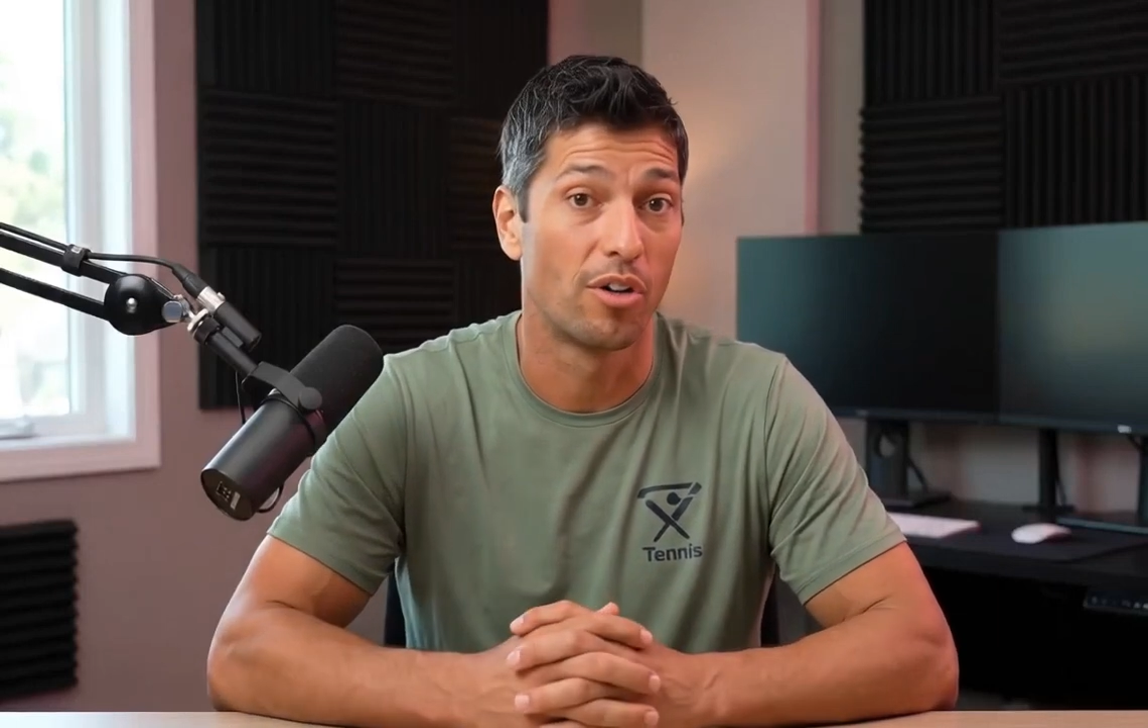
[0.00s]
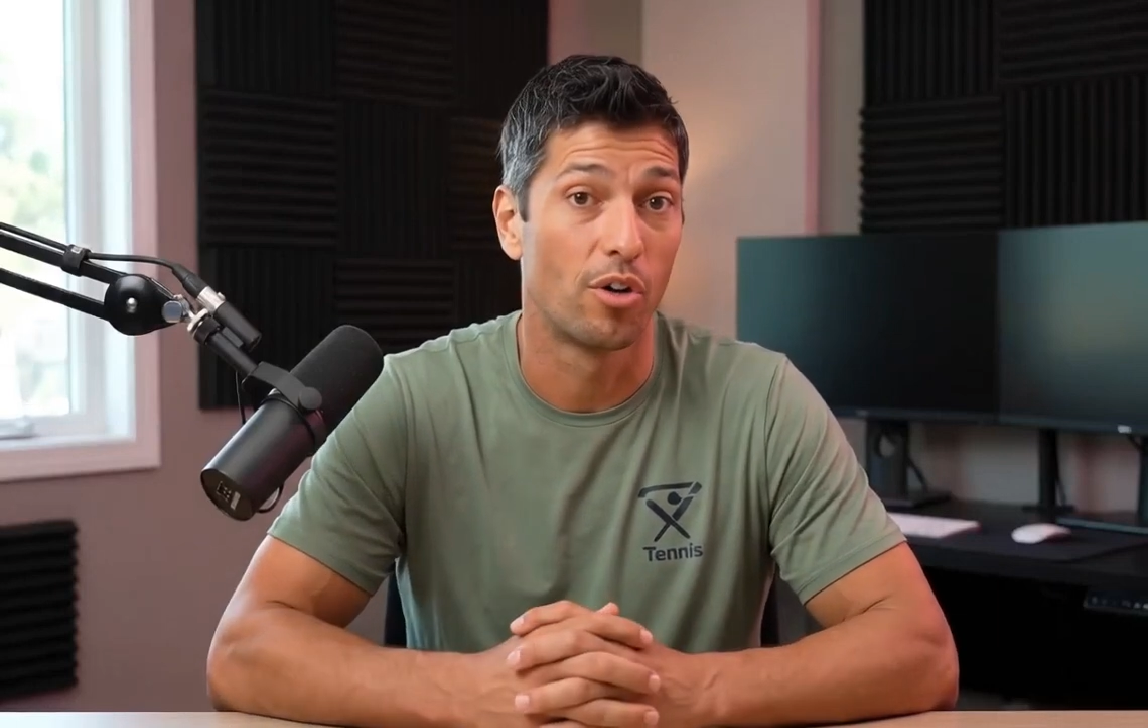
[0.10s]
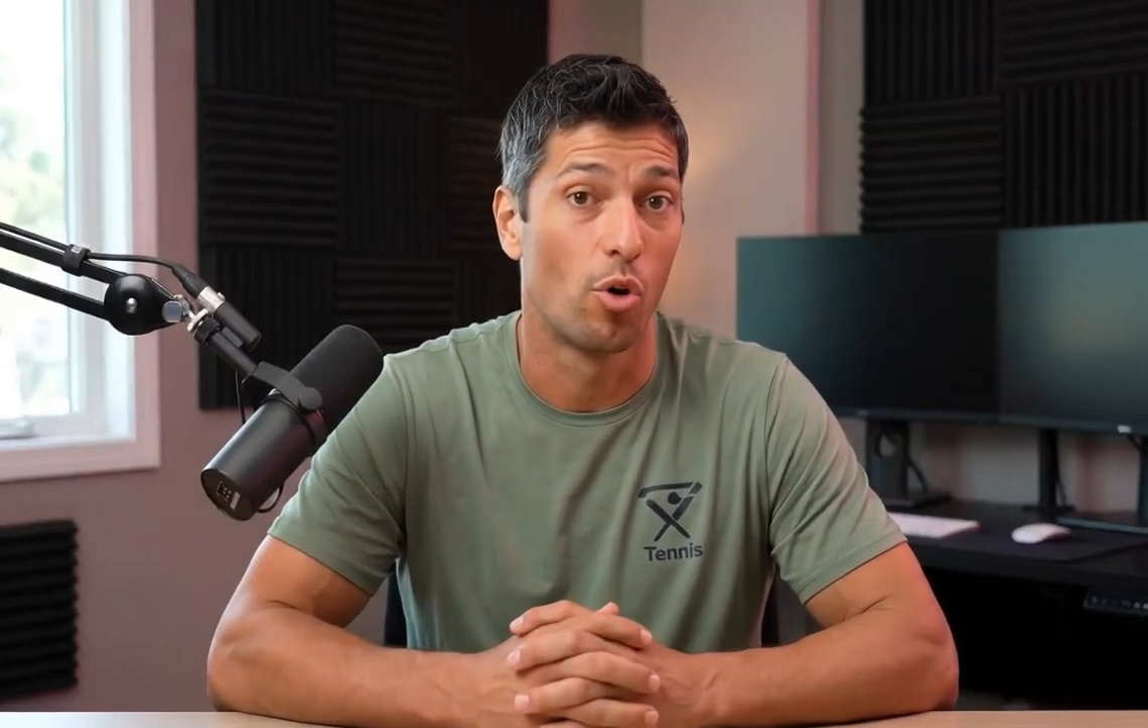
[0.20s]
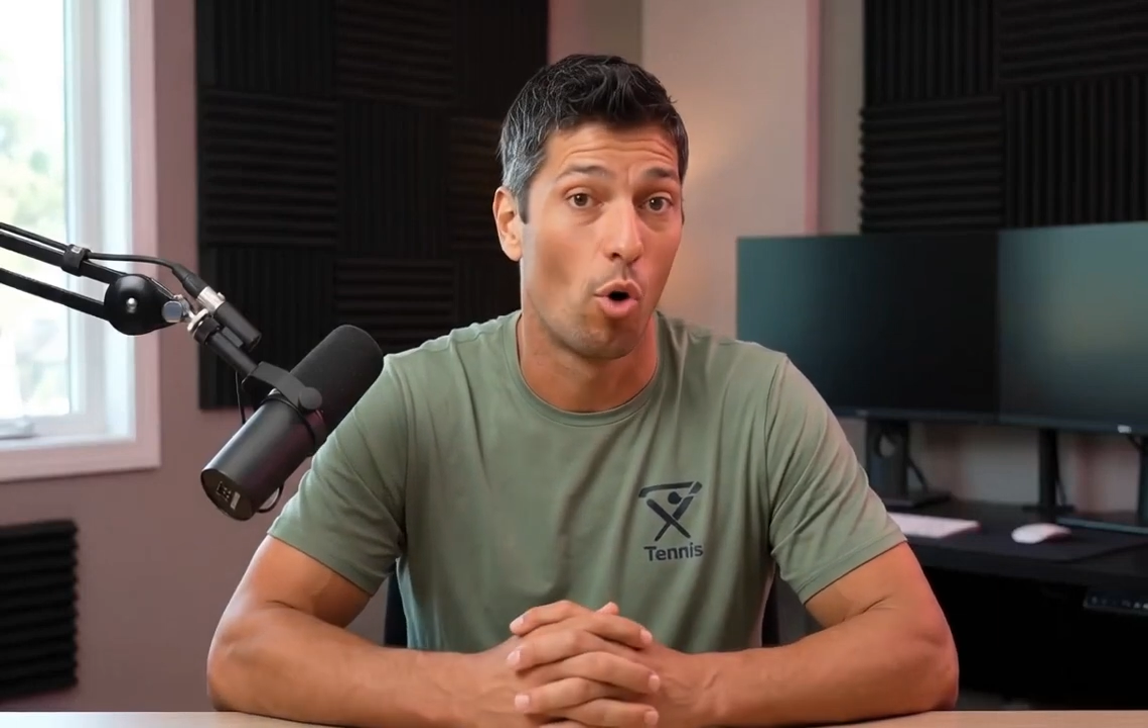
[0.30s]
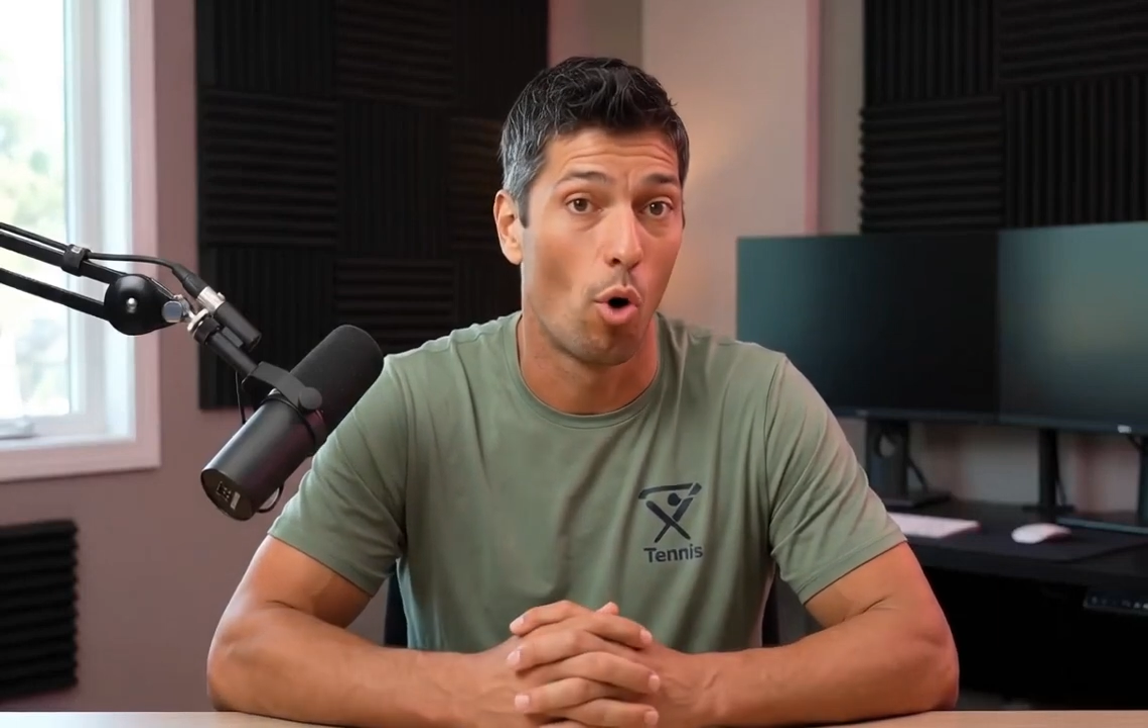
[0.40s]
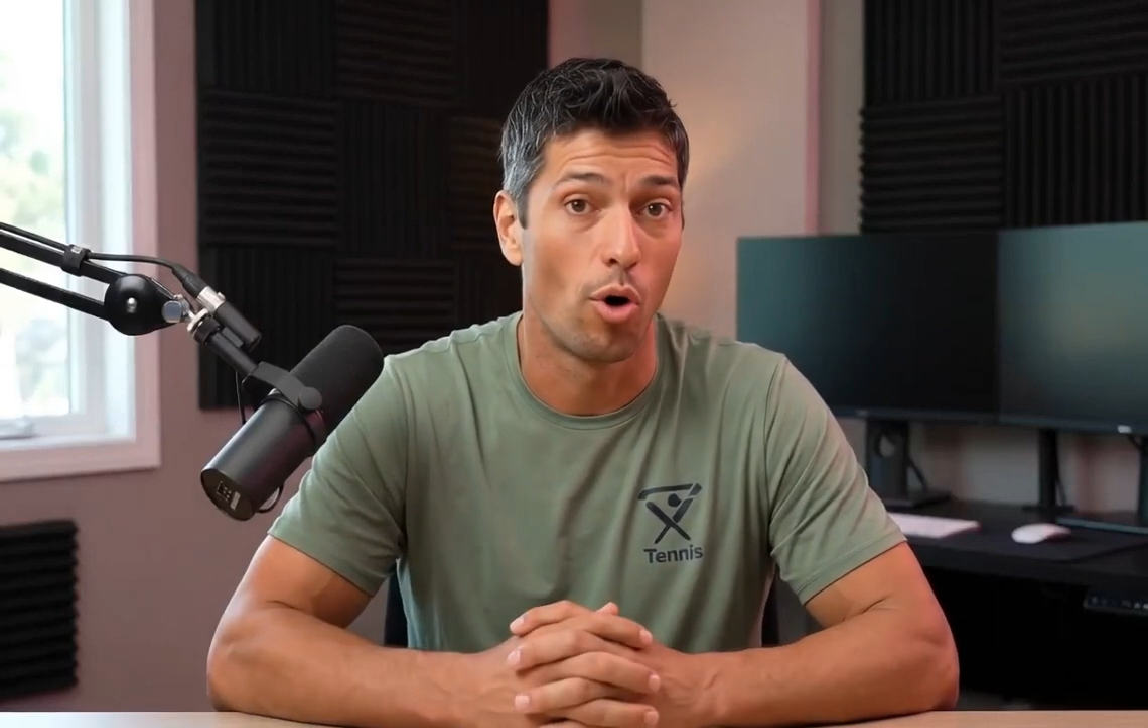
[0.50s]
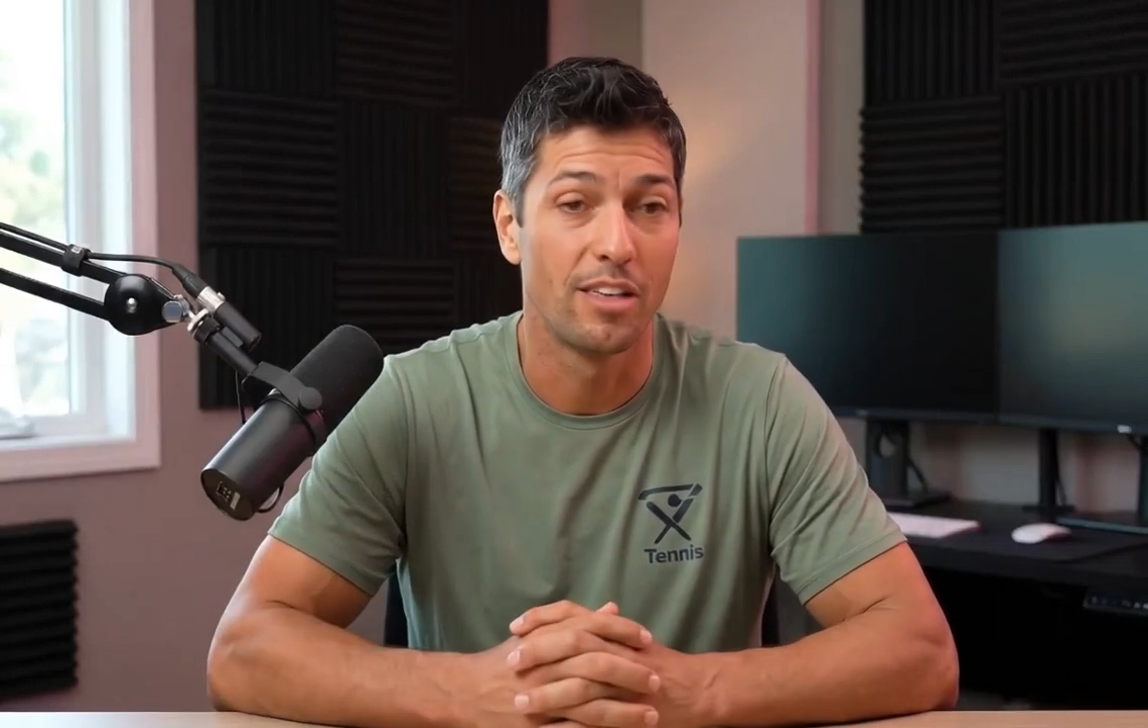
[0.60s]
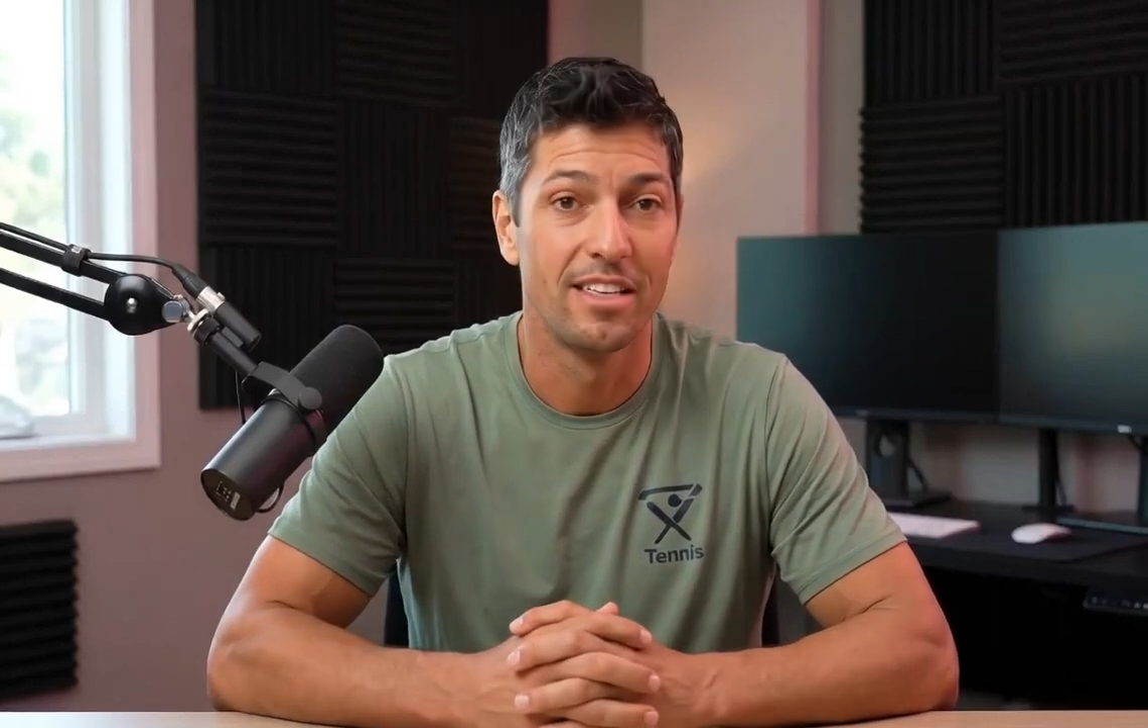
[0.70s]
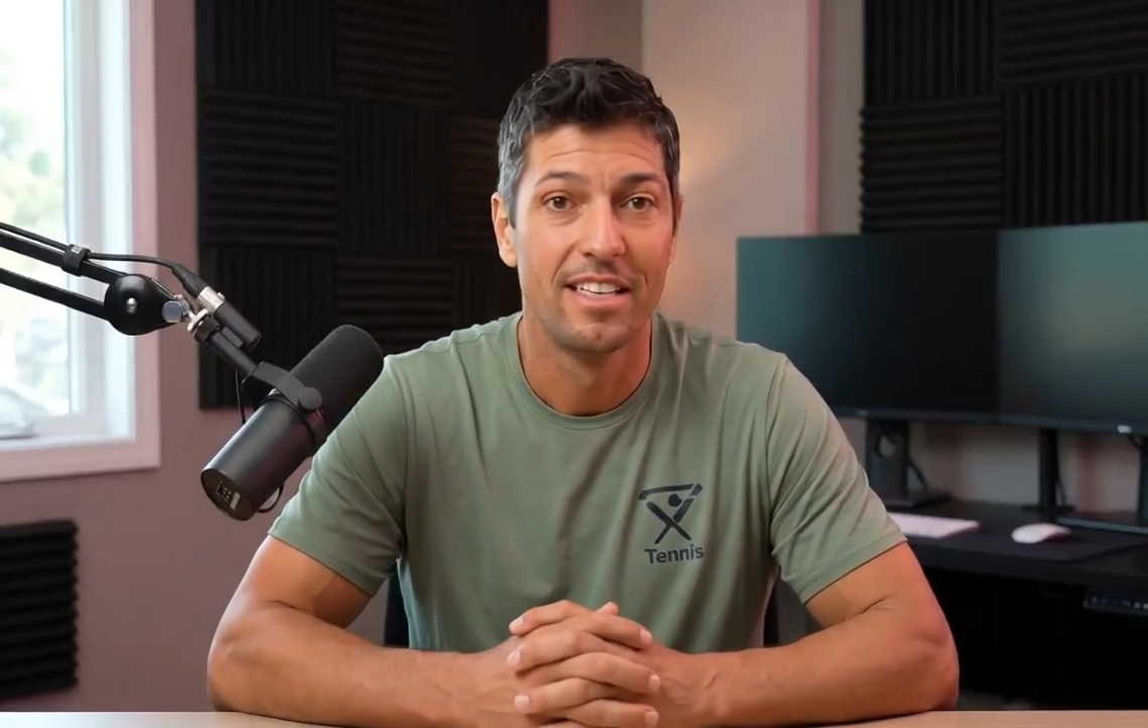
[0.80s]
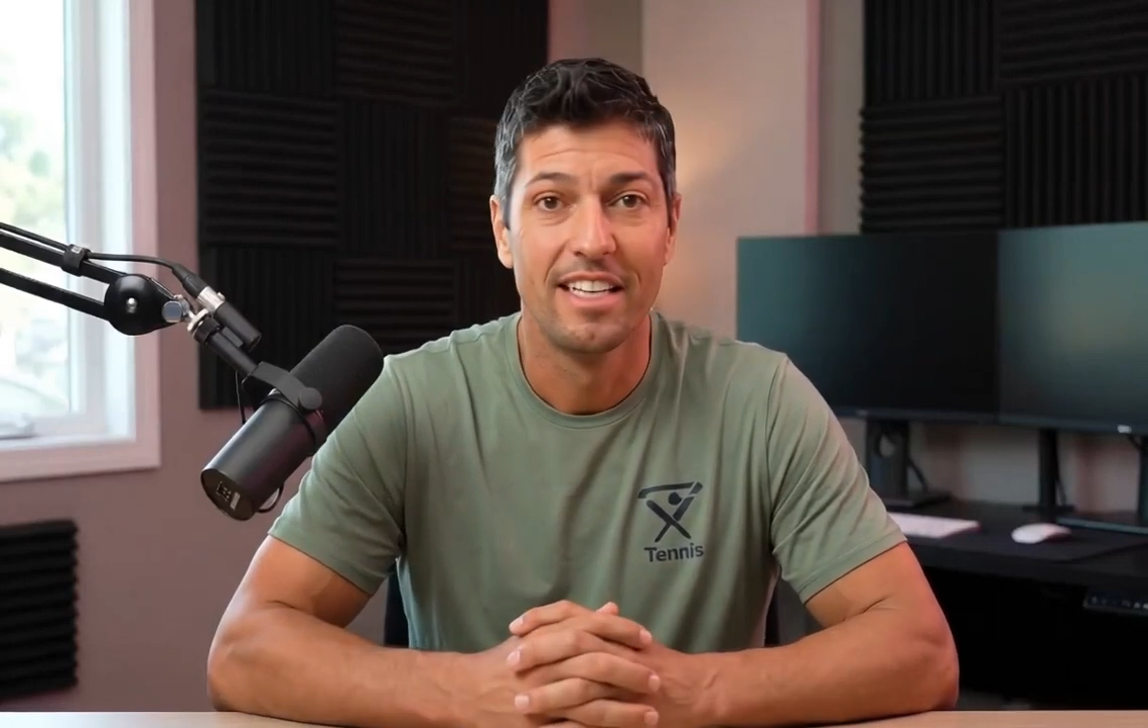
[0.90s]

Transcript: on the court.